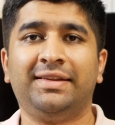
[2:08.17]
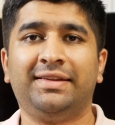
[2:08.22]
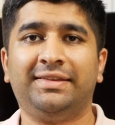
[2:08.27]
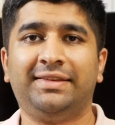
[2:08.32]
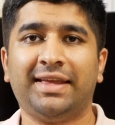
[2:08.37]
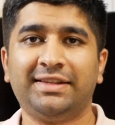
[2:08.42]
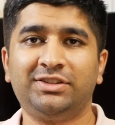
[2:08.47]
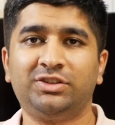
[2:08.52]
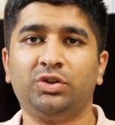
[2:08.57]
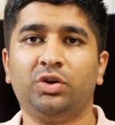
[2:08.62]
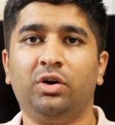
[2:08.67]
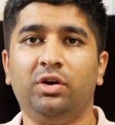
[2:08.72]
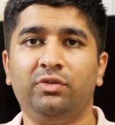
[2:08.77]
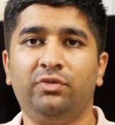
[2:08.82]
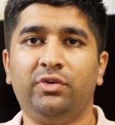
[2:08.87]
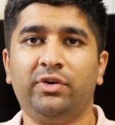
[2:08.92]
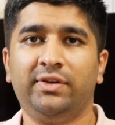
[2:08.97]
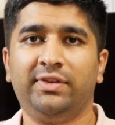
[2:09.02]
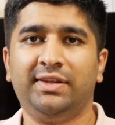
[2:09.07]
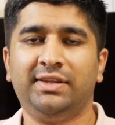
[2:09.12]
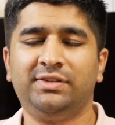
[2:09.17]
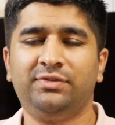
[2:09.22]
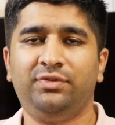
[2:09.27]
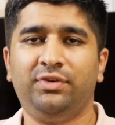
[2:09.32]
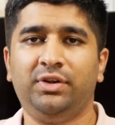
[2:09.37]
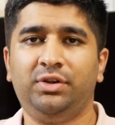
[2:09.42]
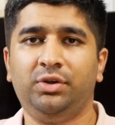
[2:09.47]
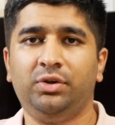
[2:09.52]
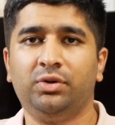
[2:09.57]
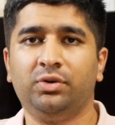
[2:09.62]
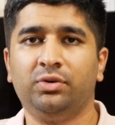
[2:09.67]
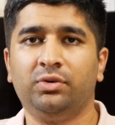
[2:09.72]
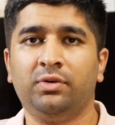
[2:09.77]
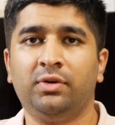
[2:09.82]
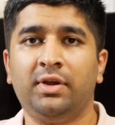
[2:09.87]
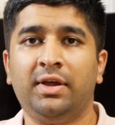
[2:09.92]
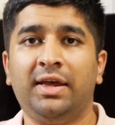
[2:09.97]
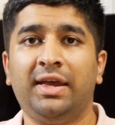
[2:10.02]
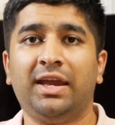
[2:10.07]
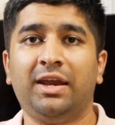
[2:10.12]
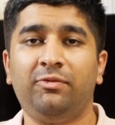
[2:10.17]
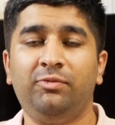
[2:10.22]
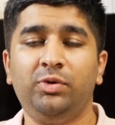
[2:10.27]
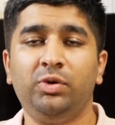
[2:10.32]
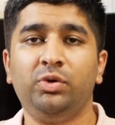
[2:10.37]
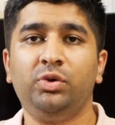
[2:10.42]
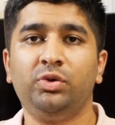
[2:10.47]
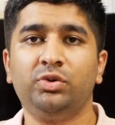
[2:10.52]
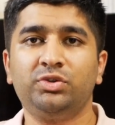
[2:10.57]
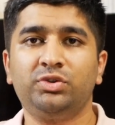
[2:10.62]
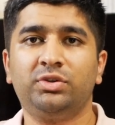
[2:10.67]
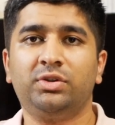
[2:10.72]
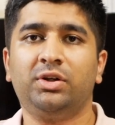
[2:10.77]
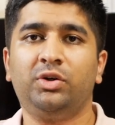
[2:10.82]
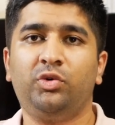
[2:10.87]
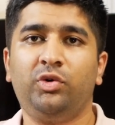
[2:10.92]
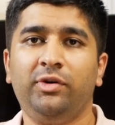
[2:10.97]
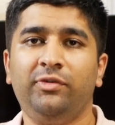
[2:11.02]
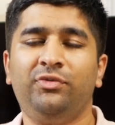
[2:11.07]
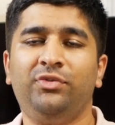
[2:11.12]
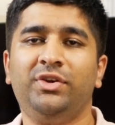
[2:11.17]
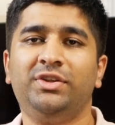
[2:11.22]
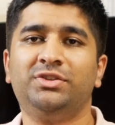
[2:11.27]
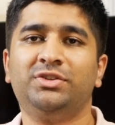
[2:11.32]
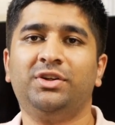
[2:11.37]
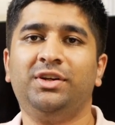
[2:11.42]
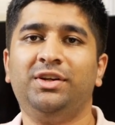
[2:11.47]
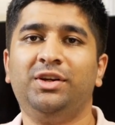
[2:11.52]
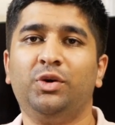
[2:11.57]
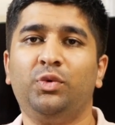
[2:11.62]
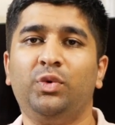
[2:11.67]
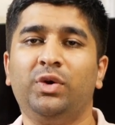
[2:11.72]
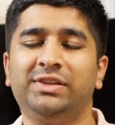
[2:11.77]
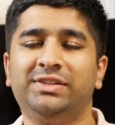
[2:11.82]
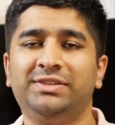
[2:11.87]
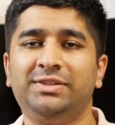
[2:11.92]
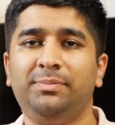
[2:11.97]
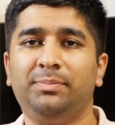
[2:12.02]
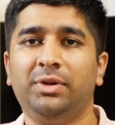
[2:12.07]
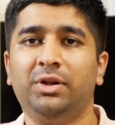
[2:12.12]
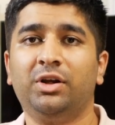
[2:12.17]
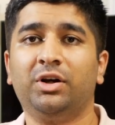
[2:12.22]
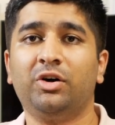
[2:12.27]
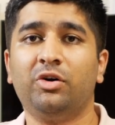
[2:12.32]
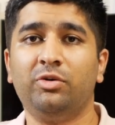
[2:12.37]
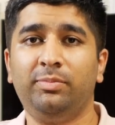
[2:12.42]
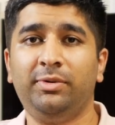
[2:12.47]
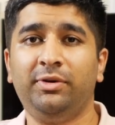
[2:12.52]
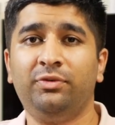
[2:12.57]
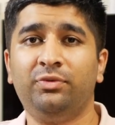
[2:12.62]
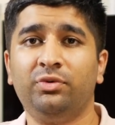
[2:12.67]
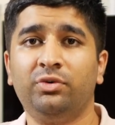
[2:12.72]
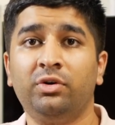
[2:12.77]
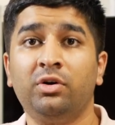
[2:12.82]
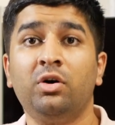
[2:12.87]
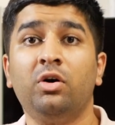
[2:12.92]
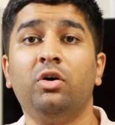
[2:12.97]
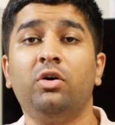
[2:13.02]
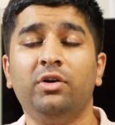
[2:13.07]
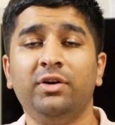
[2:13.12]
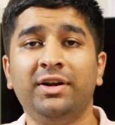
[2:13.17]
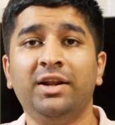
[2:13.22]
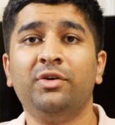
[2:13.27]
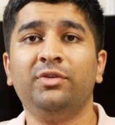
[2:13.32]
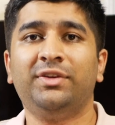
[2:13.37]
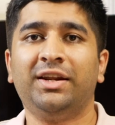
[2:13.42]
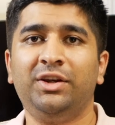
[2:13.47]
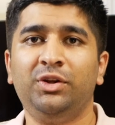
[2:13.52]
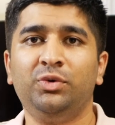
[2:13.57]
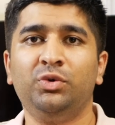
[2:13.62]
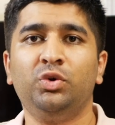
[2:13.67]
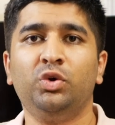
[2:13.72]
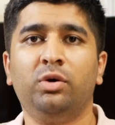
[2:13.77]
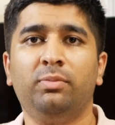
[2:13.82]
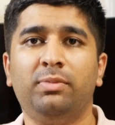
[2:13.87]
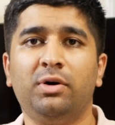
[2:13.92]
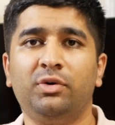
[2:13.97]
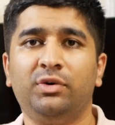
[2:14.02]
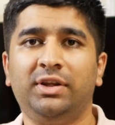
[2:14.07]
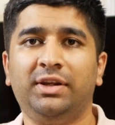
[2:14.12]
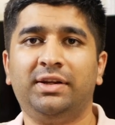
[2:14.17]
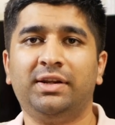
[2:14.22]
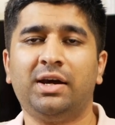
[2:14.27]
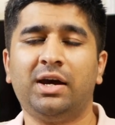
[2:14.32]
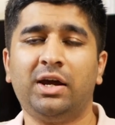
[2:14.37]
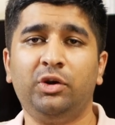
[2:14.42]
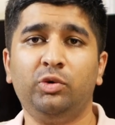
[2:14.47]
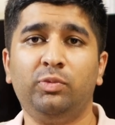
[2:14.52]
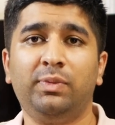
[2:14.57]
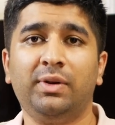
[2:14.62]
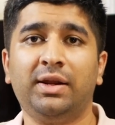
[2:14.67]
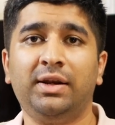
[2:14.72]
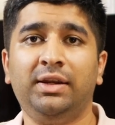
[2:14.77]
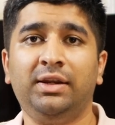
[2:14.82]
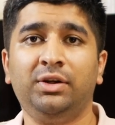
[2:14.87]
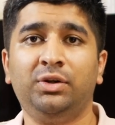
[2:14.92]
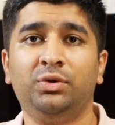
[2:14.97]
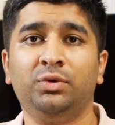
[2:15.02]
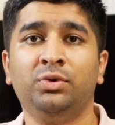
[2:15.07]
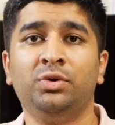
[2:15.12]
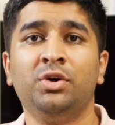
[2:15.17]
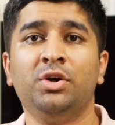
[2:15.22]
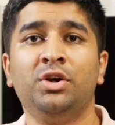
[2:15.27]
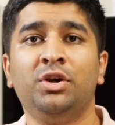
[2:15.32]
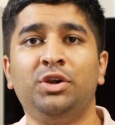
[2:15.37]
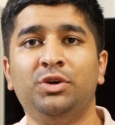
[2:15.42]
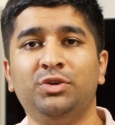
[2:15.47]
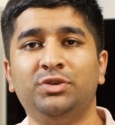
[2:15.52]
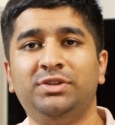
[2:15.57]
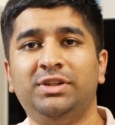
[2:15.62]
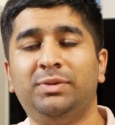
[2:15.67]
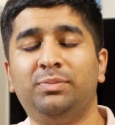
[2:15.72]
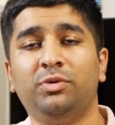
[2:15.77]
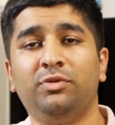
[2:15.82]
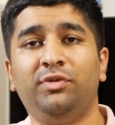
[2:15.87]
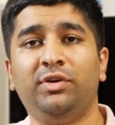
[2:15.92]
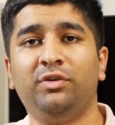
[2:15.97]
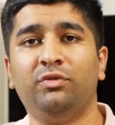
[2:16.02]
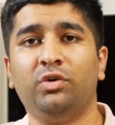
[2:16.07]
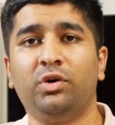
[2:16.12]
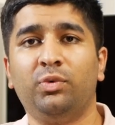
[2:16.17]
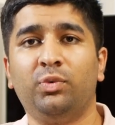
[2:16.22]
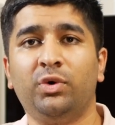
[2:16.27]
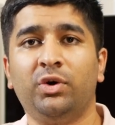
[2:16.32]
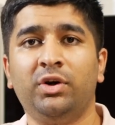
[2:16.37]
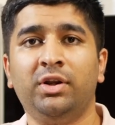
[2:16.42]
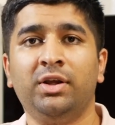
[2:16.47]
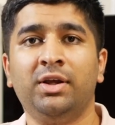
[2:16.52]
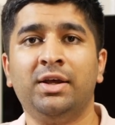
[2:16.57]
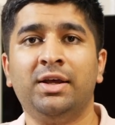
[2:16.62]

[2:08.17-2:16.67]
That's all for this video. Have you used the drip feature in your Wealthsimple account before? Or now that you know about it, are you planning to use it moving forward?